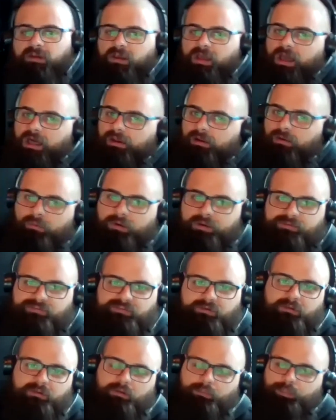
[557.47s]
I don't want to sell
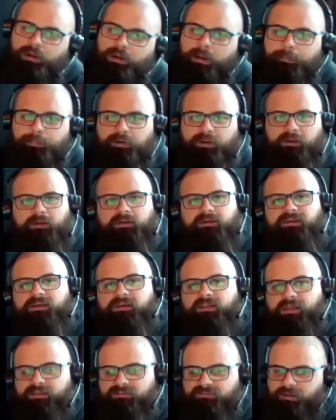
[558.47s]
you a property in a D
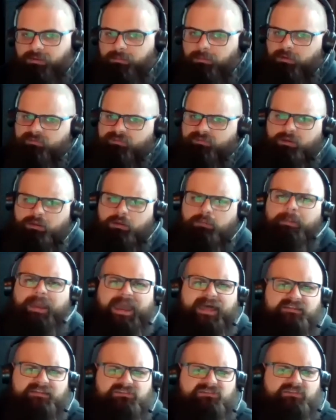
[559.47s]
class neighborhood tell you, man,
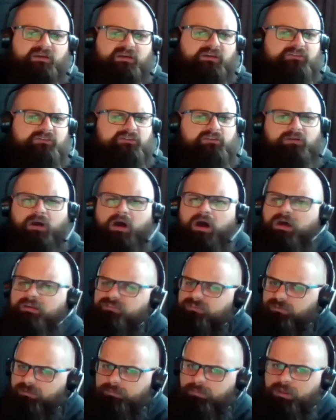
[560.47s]
these tenants are
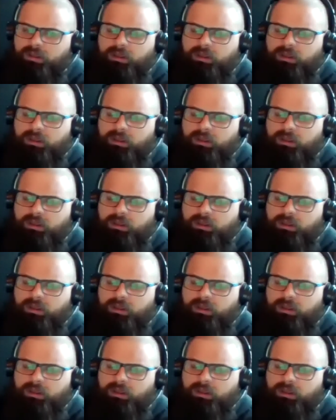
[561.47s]
awesome.